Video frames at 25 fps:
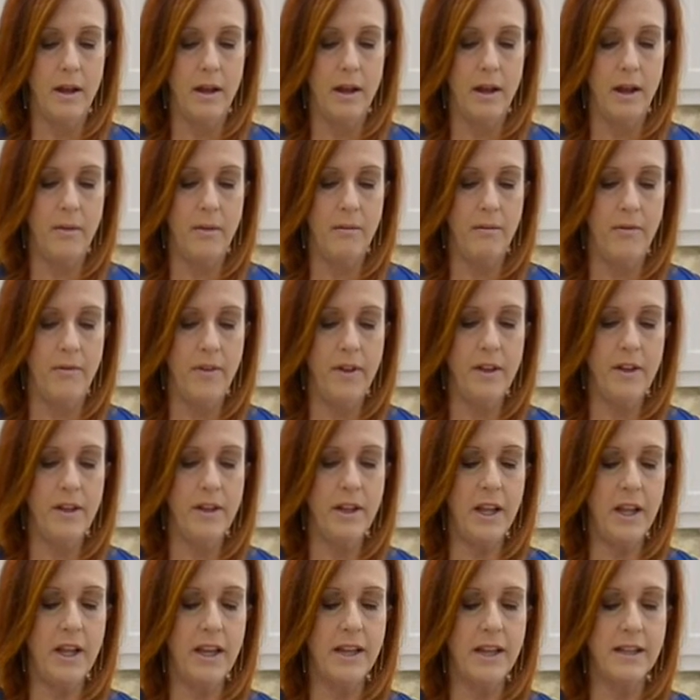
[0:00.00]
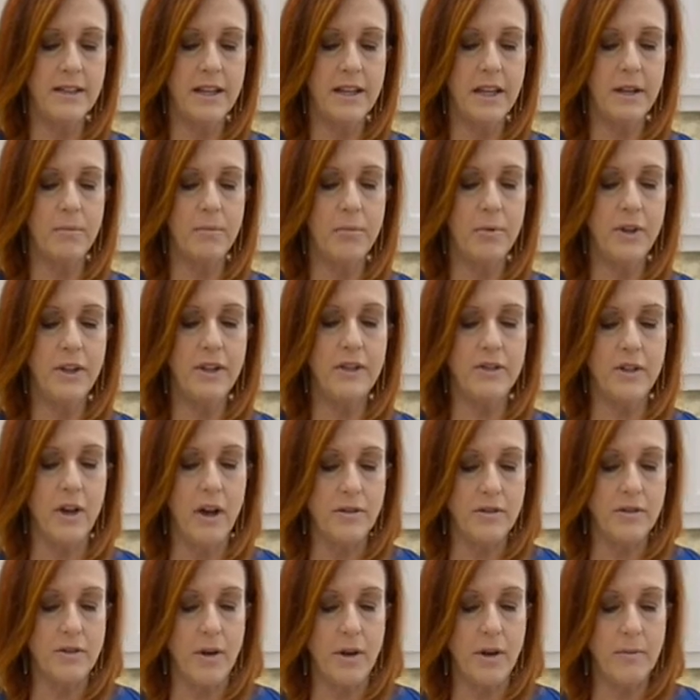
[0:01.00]
I'm feeling like it's getting pretty
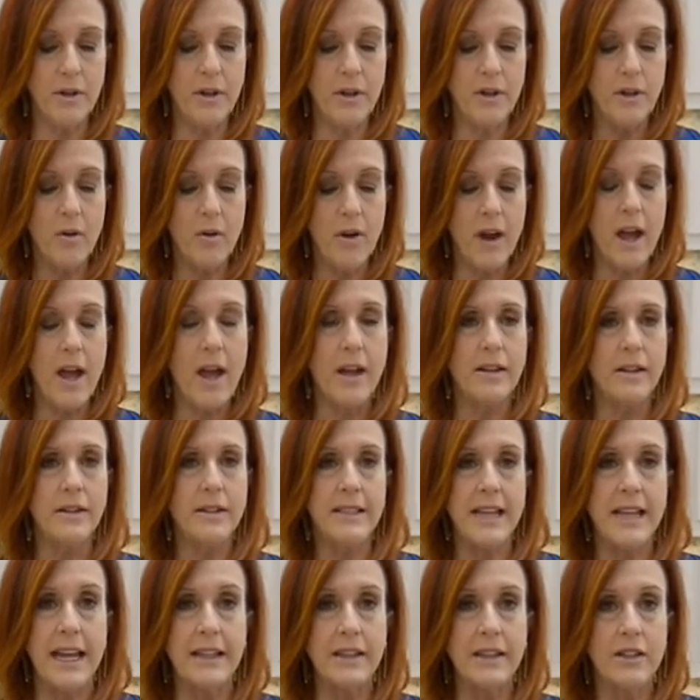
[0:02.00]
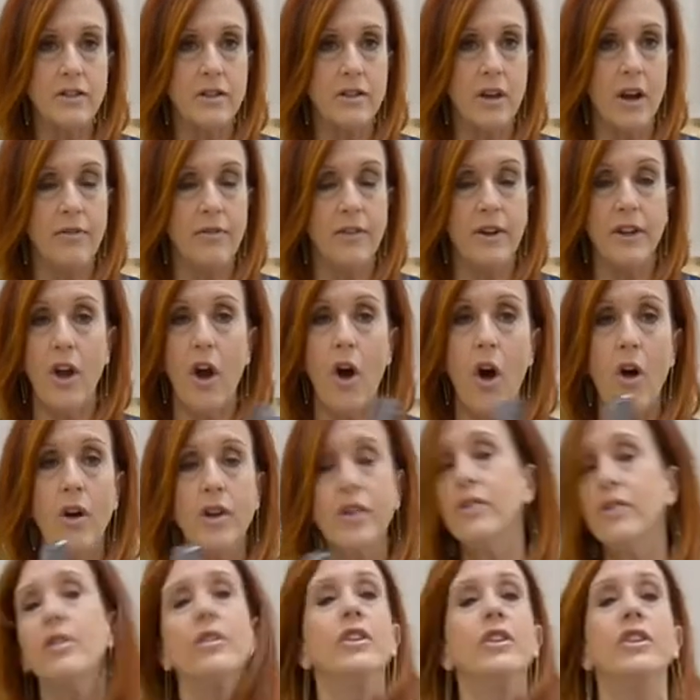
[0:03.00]
soft, so I'm gonna go ahead and take this off, and all
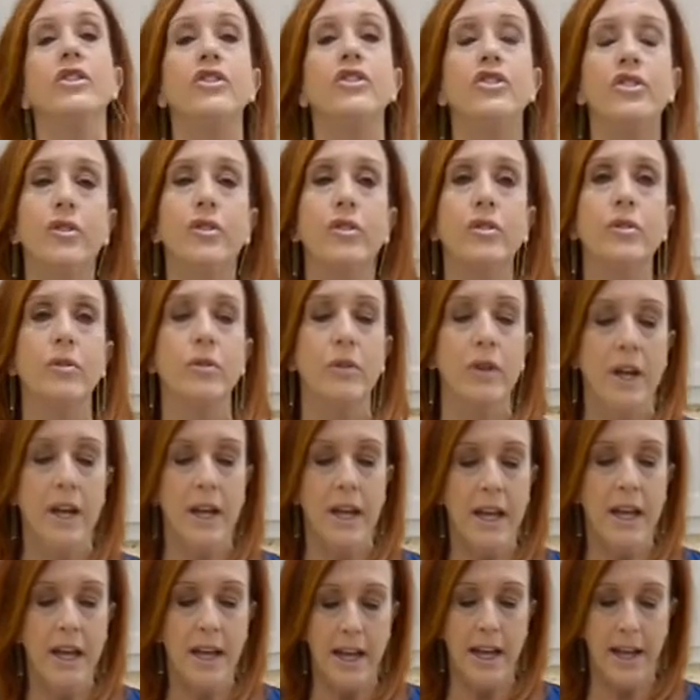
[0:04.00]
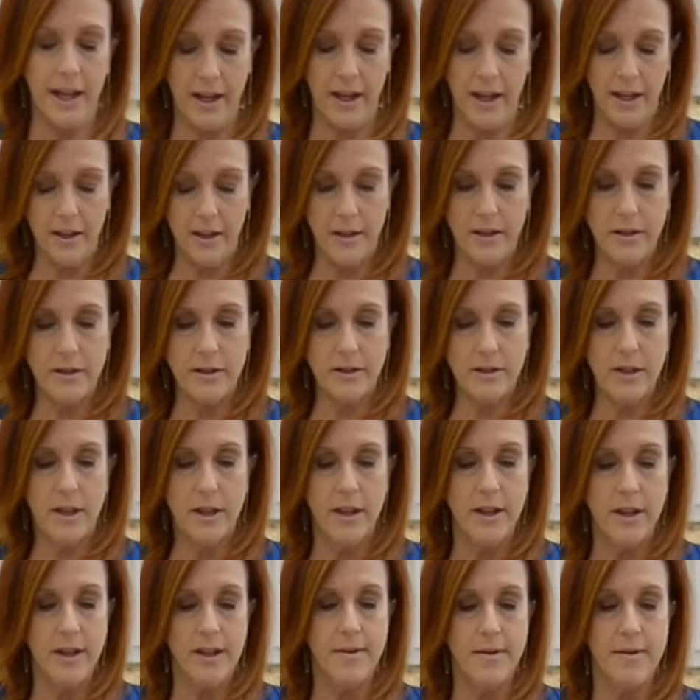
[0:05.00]
you're gonna do is
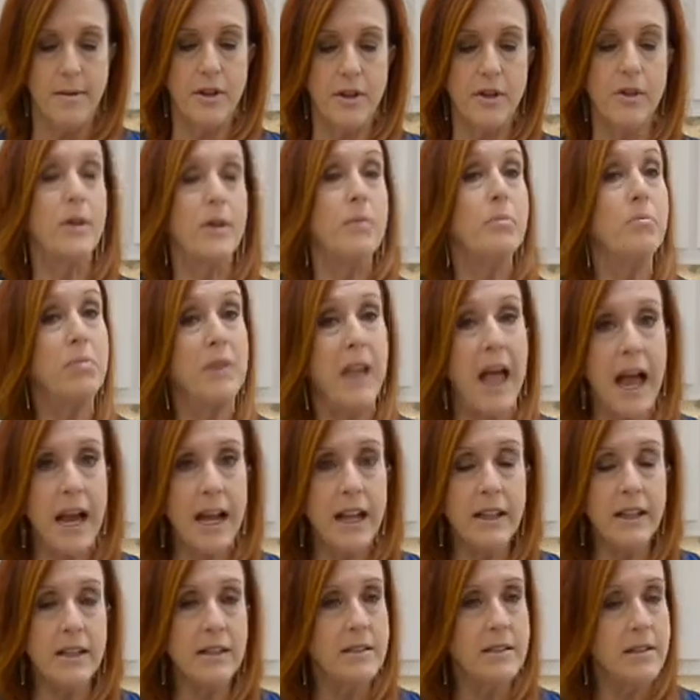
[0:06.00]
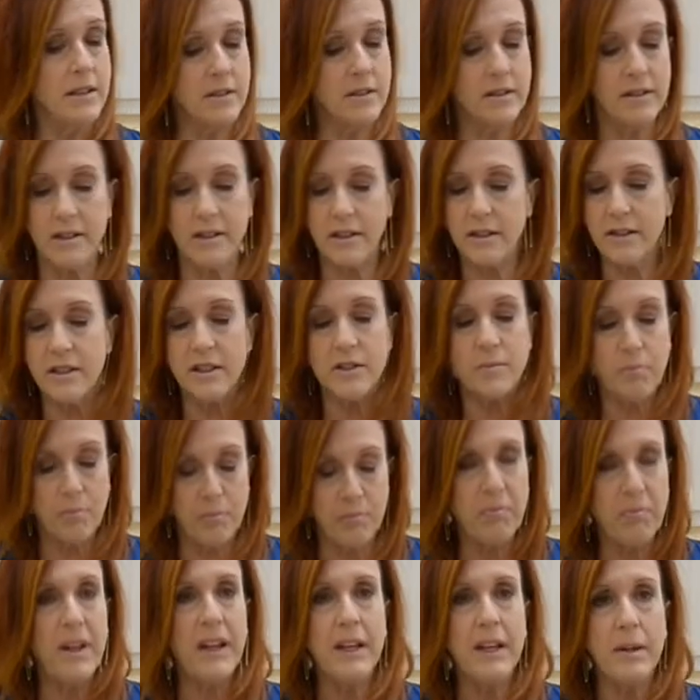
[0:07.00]
you can blacken this. This is
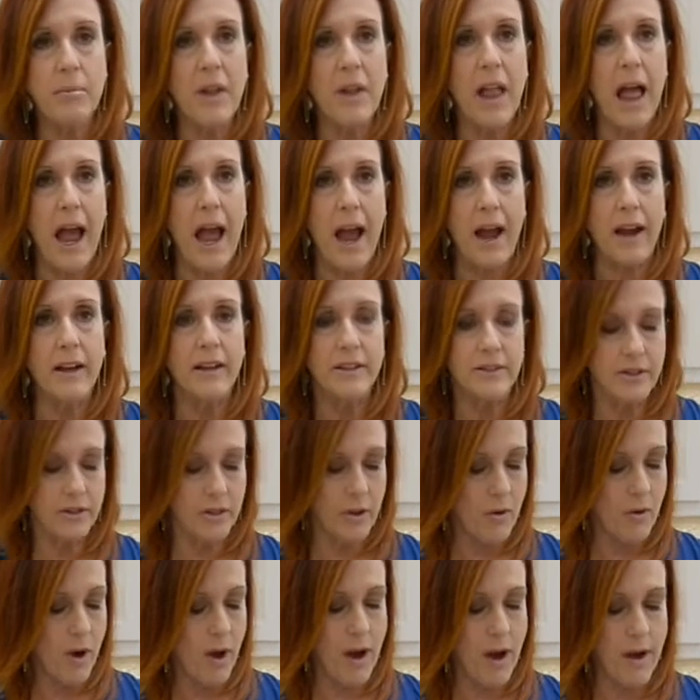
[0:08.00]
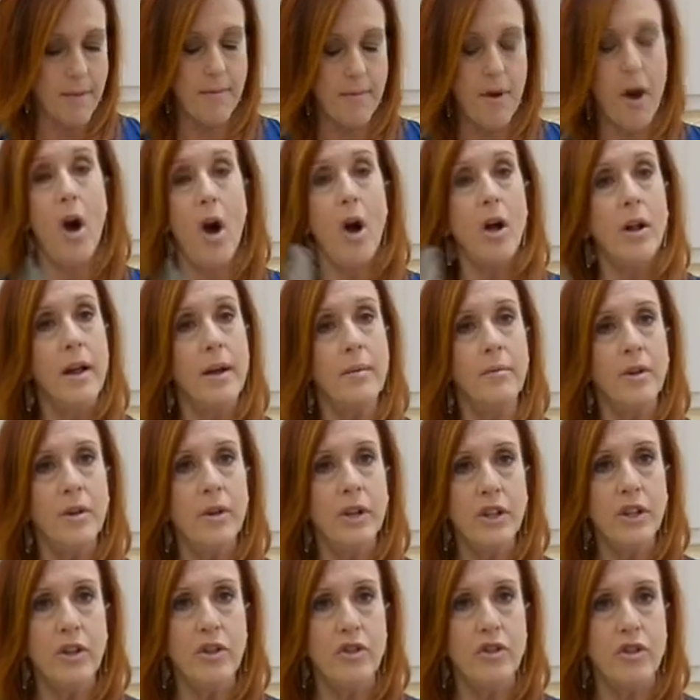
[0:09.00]
plenty black. So all I'm
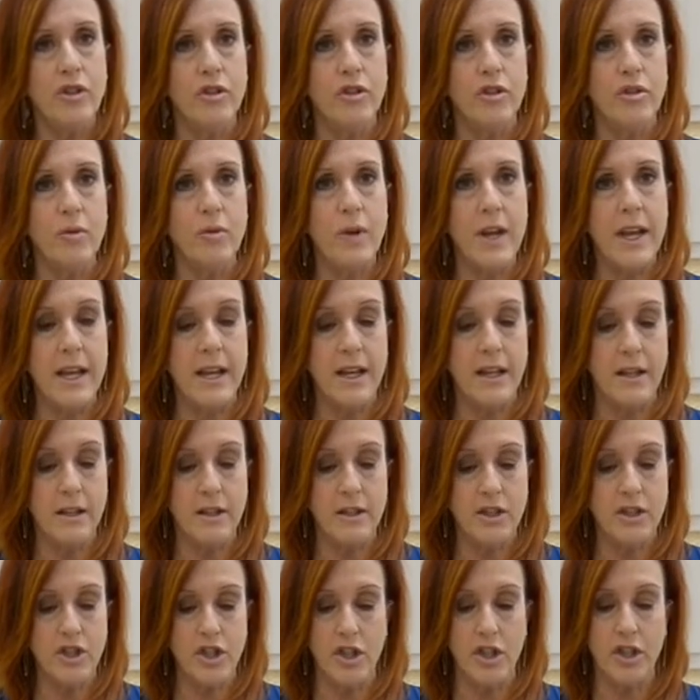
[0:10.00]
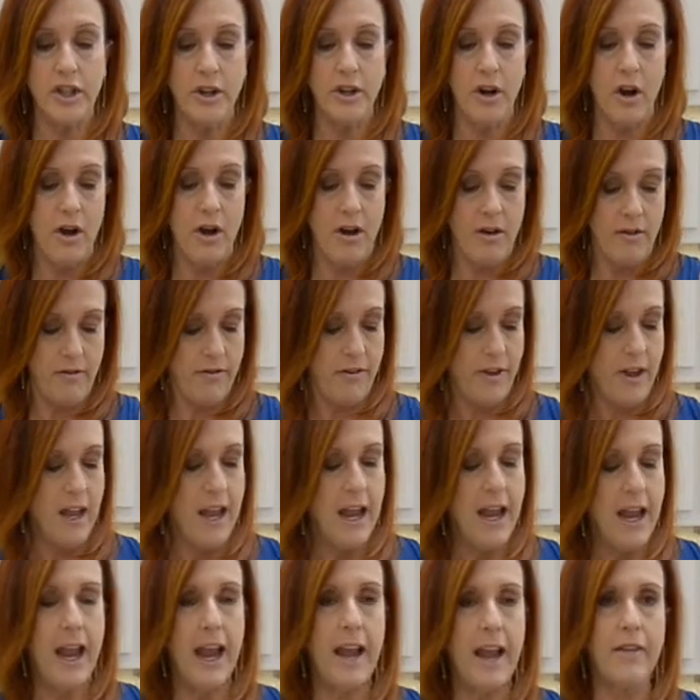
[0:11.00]
going to do is turn it off,
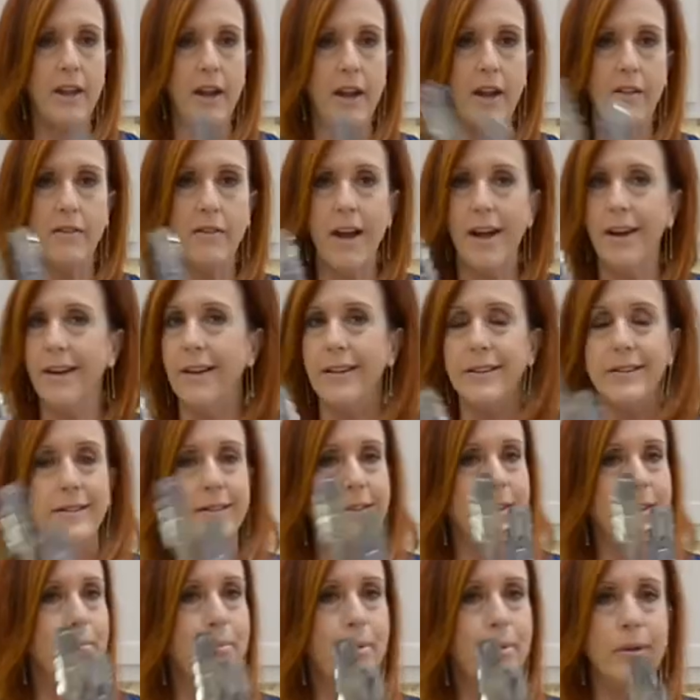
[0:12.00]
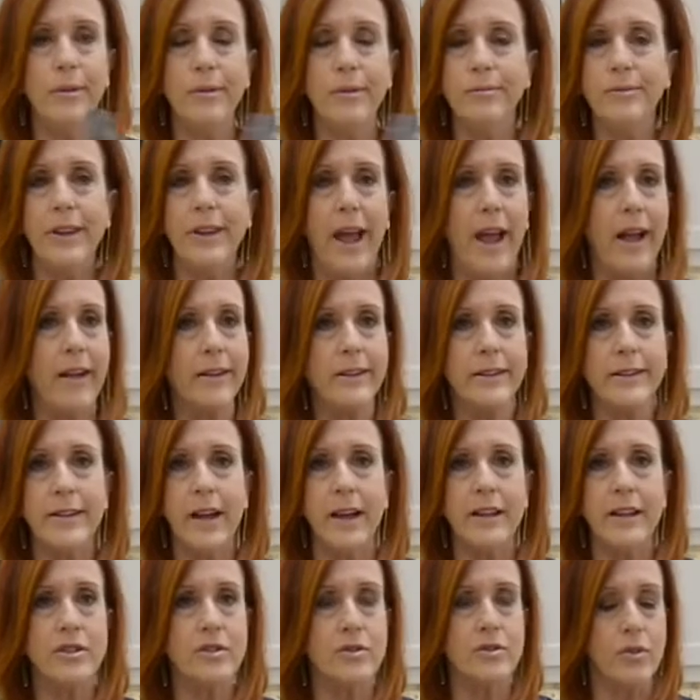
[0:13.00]
and then I've got a simple
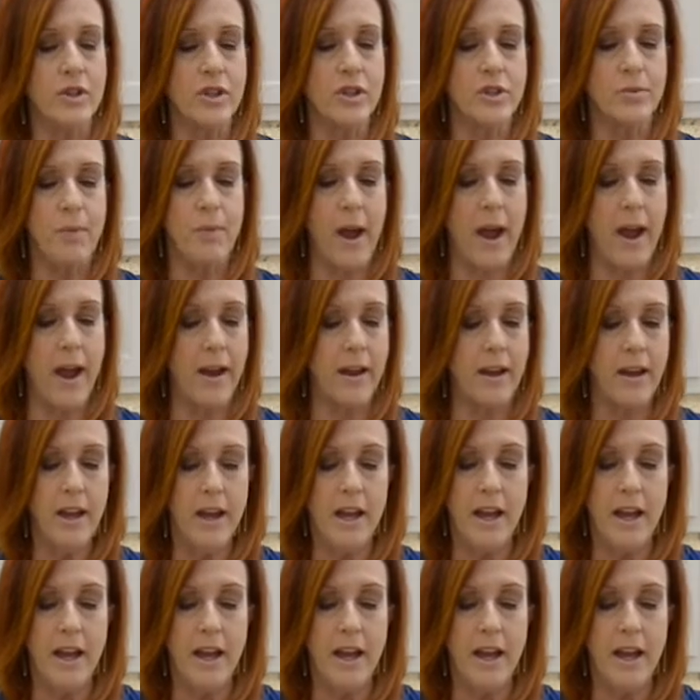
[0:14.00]
gallon-sized storage bag.